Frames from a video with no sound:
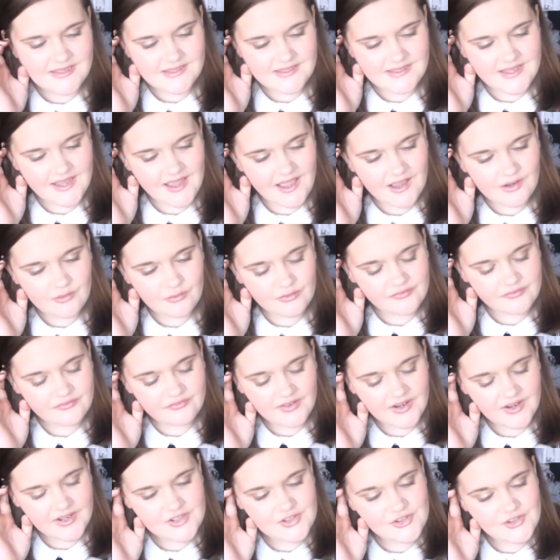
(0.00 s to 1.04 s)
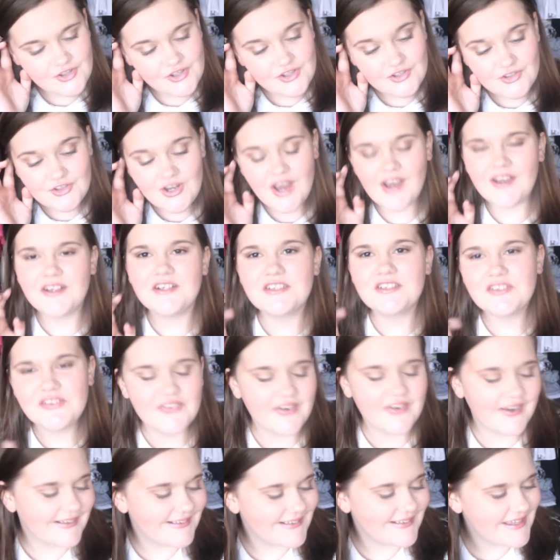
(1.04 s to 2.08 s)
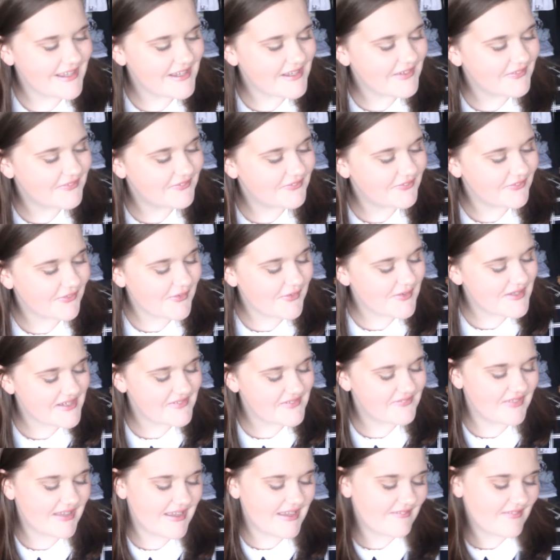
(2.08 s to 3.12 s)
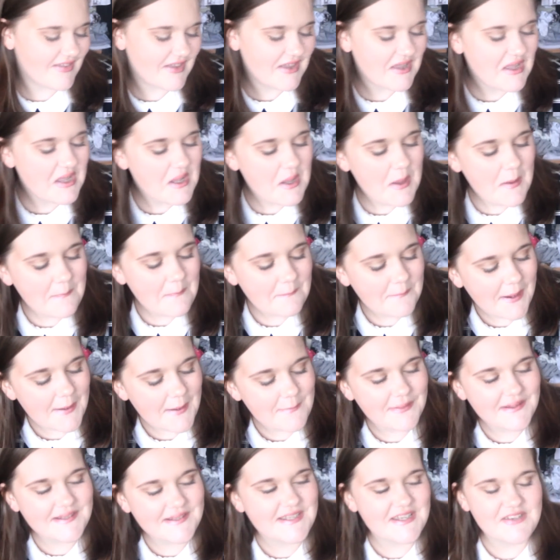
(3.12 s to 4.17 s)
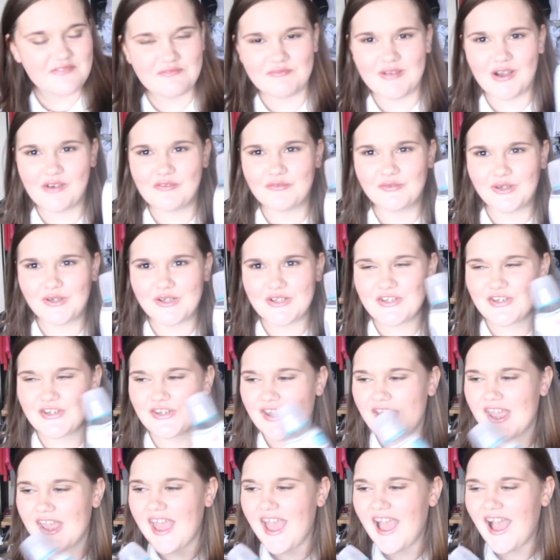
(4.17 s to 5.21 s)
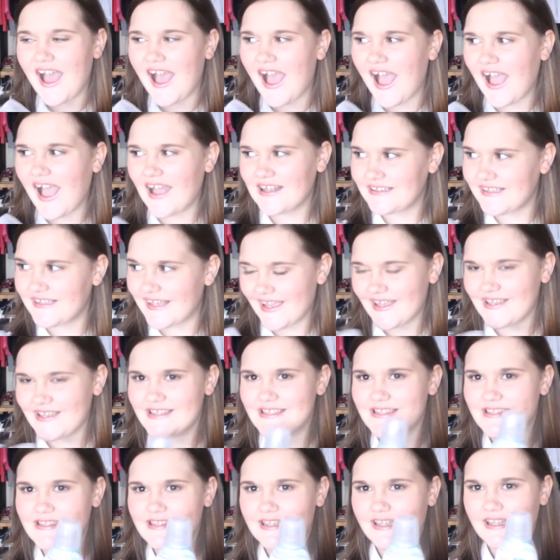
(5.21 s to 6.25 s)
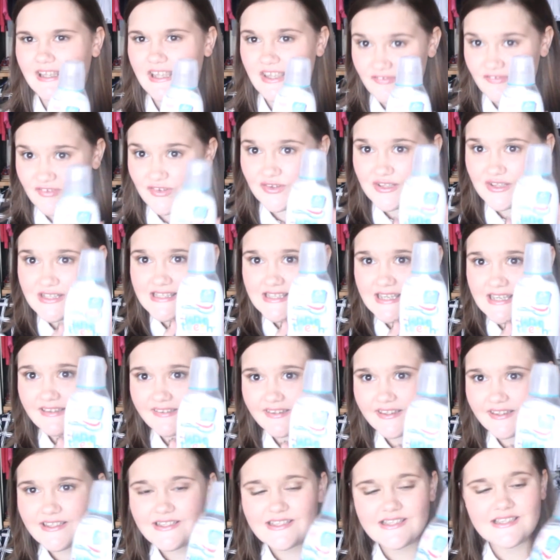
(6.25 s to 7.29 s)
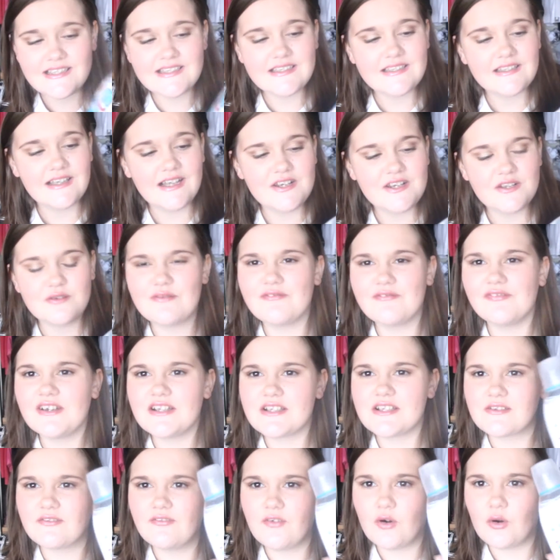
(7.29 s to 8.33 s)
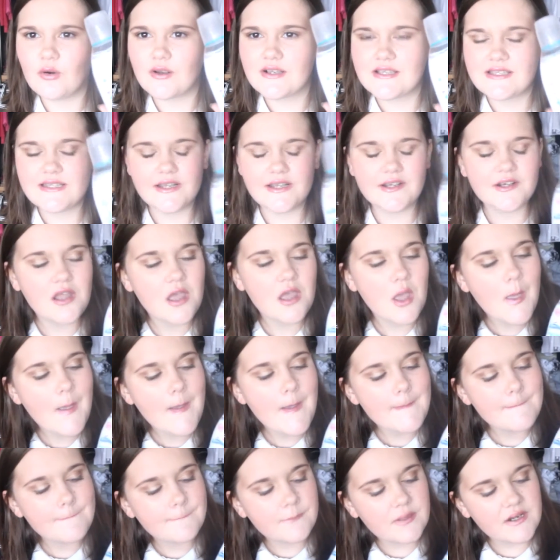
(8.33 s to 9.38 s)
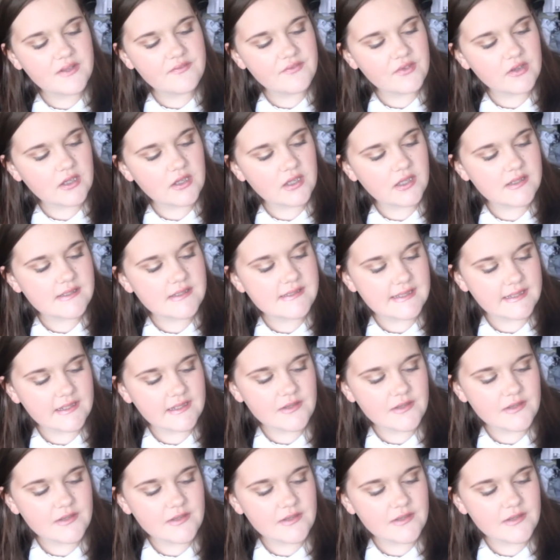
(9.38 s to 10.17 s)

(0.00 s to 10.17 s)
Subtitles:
is the Aquafresh Child Friendly Fruity Flavour My Big Teeth Mouthwash. And yes, if you can see this, I don't know if it's focused in, but if you can see